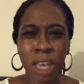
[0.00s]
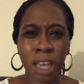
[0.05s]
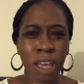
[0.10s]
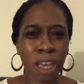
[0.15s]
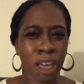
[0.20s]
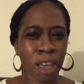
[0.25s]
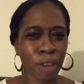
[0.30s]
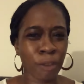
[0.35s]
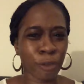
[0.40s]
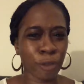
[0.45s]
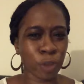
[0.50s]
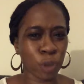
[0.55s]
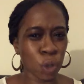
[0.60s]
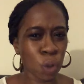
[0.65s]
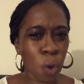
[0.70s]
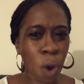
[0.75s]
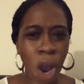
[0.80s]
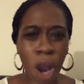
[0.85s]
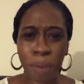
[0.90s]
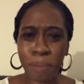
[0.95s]
If
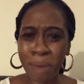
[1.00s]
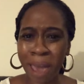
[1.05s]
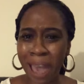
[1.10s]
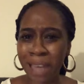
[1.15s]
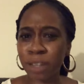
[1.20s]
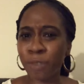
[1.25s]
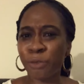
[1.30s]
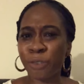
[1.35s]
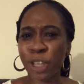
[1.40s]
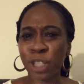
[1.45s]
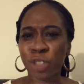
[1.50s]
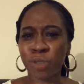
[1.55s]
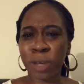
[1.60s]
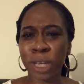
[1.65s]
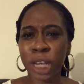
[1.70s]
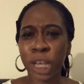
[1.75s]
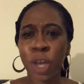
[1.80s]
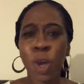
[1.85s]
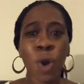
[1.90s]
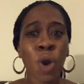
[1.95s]
you are mad and
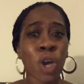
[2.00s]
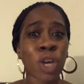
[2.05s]
frustrated,